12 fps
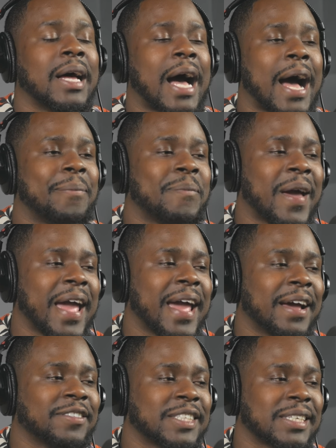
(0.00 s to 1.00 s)
I may
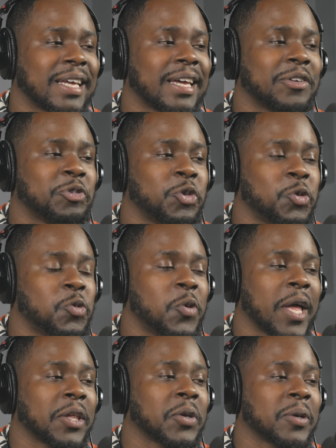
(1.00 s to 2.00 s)
have said you
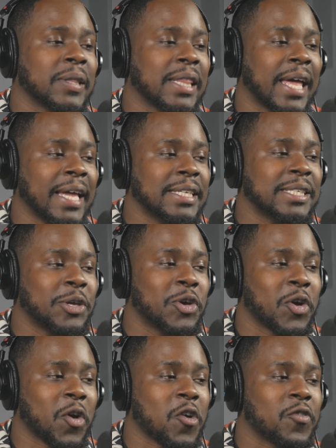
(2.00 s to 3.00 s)
and your lazy
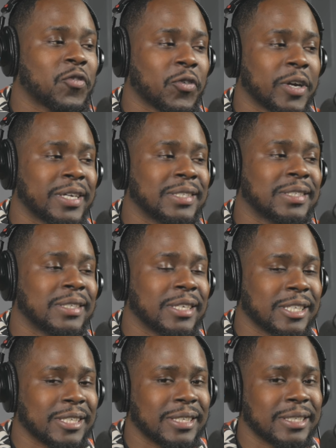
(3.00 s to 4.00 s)
girlfriend's
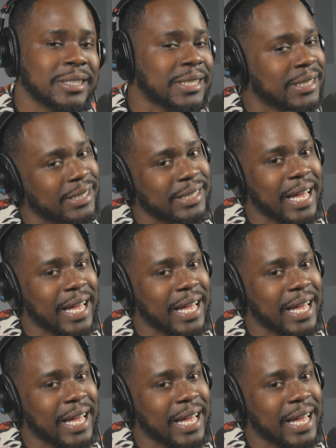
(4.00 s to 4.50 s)
dishes.